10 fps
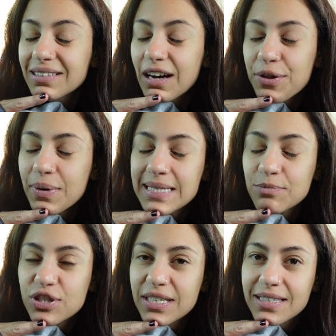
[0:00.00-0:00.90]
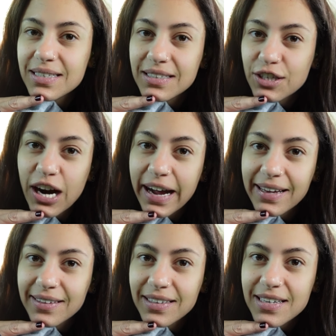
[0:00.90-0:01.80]
Otherwise, I'm just gonna cry
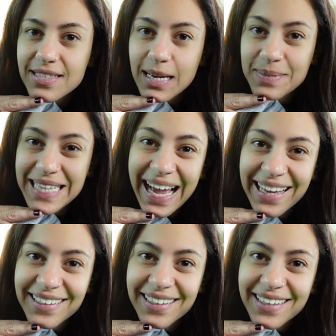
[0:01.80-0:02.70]
because I'm sad.